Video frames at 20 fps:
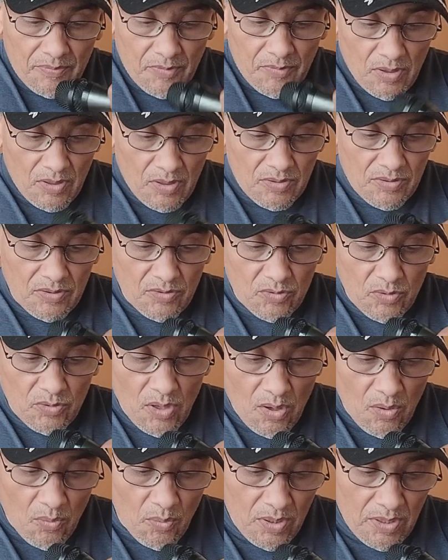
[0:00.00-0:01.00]
It says,
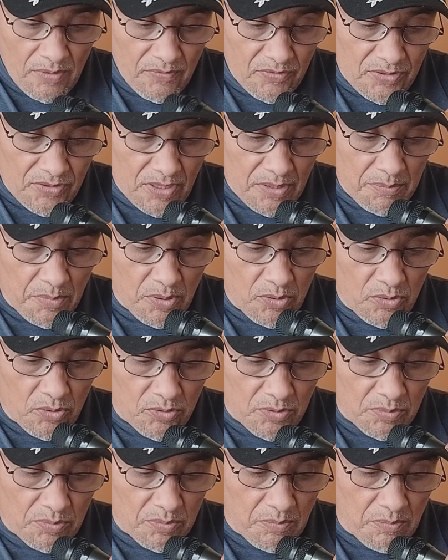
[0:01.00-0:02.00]
one of
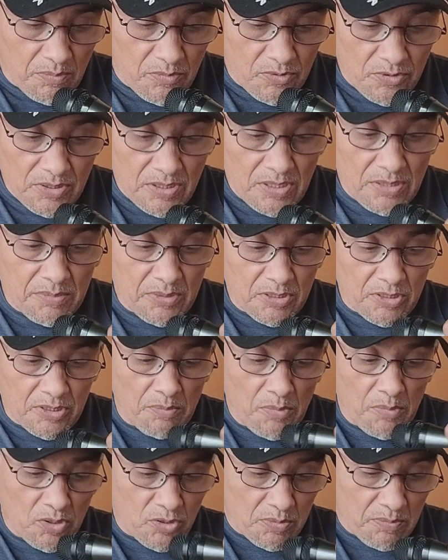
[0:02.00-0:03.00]
cinema's
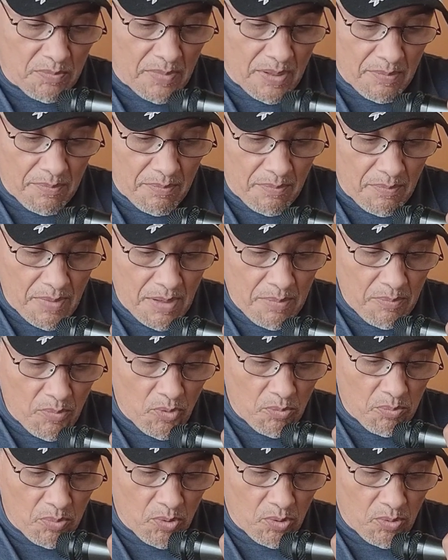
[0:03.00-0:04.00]
most
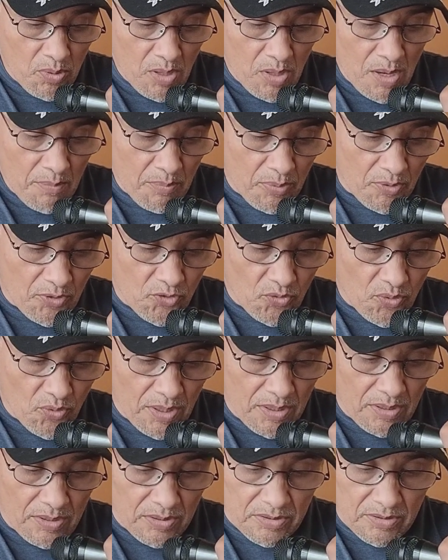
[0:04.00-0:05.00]
memorable
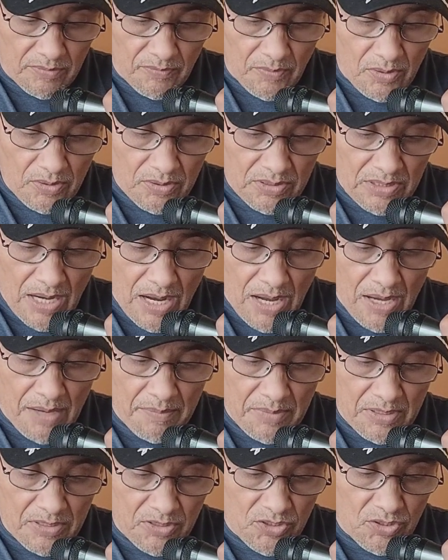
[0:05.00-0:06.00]
portrayals of all
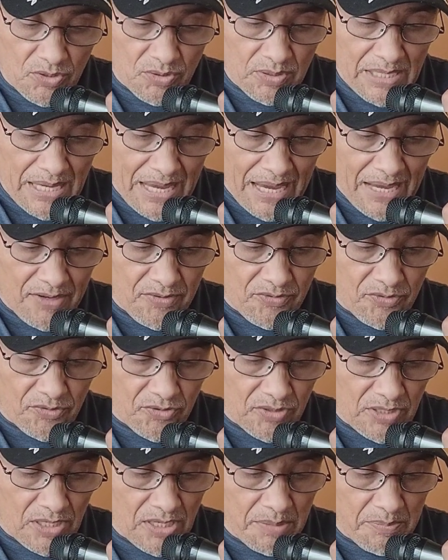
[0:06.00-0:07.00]
time is Julie
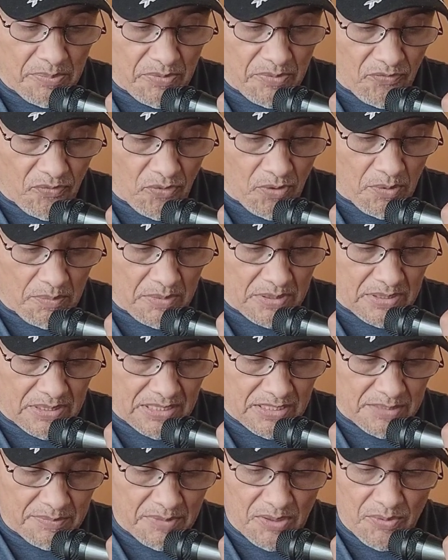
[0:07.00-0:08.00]
Andrews' stunning performance
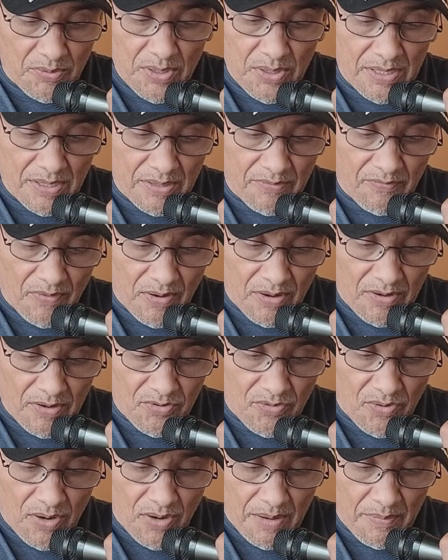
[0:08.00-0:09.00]
as Maria von
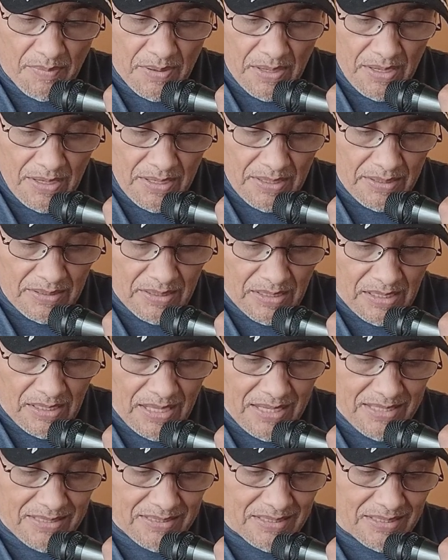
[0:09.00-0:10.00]
Trapp in the
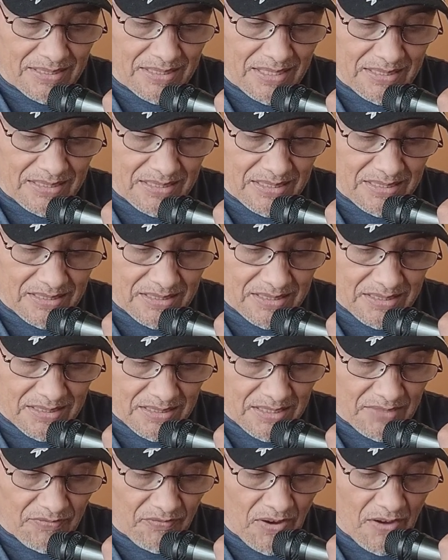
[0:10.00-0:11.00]
classic
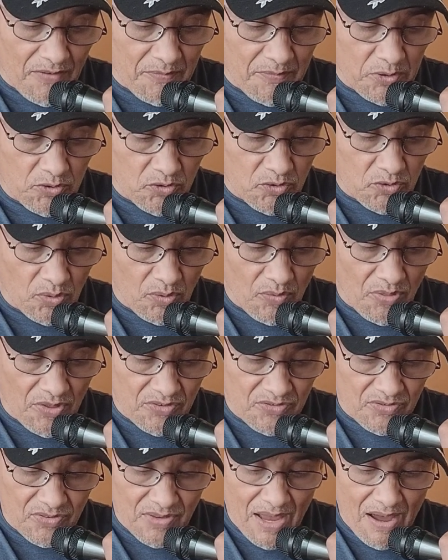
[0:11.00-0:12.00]
1965 musical The
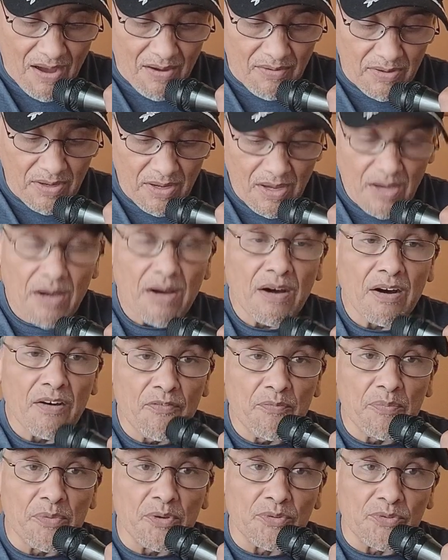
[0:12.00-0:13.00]
Sound
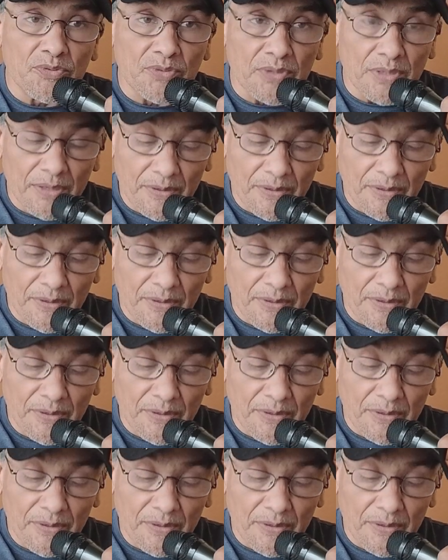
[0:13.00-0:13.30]
of Music.